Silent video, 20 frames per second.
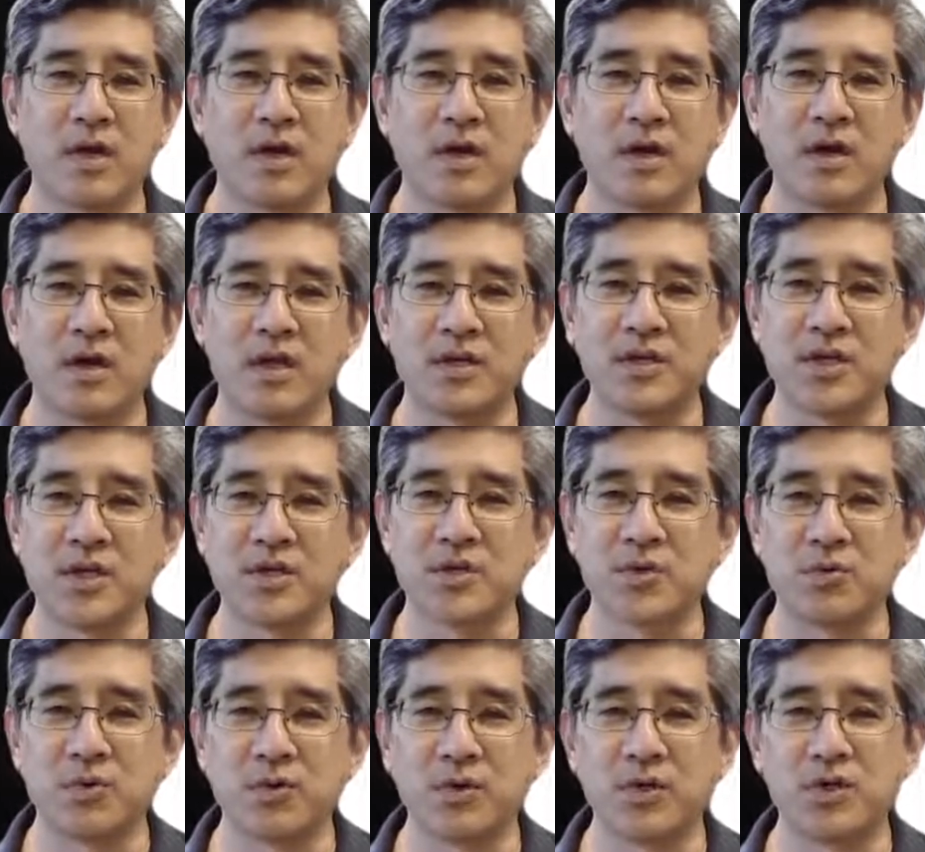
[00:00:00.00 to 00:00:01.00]
It
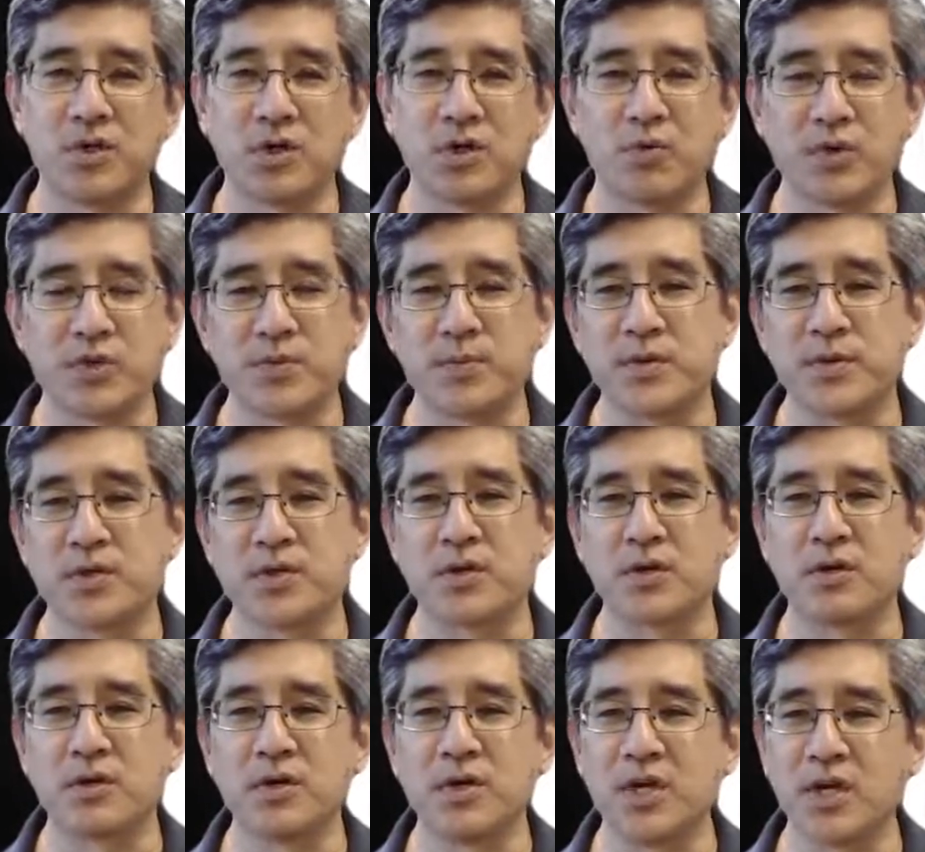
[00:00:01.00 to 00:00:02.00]
doesn't really show what's been
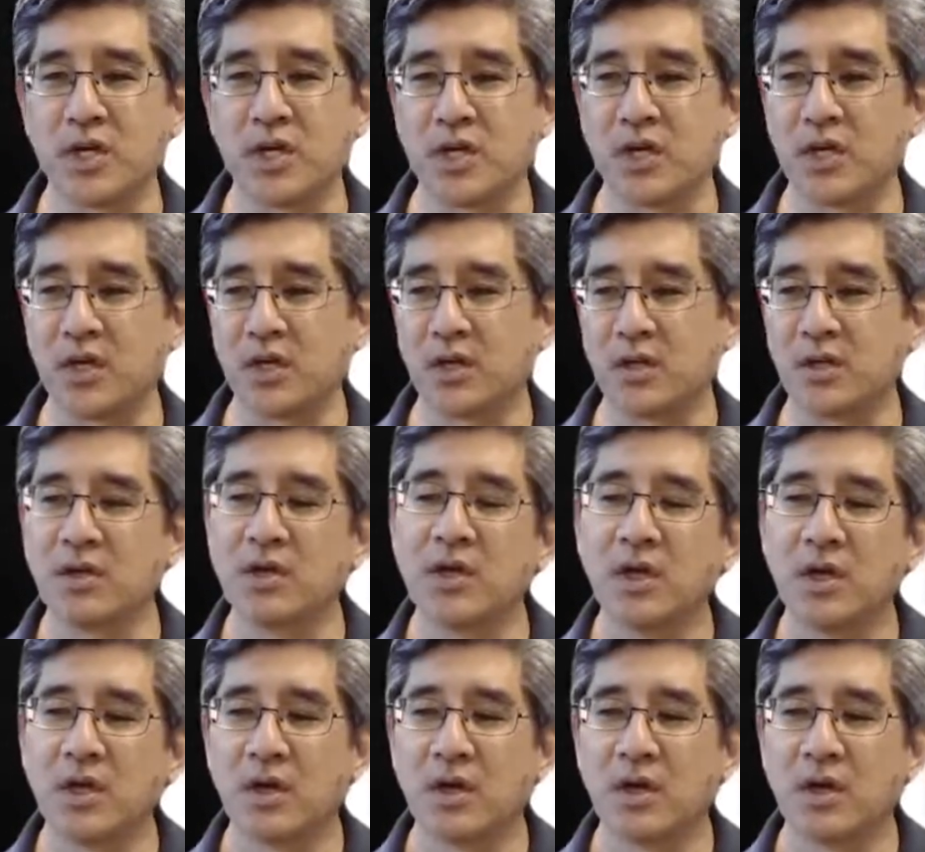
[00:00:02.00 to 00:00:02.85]
turned in,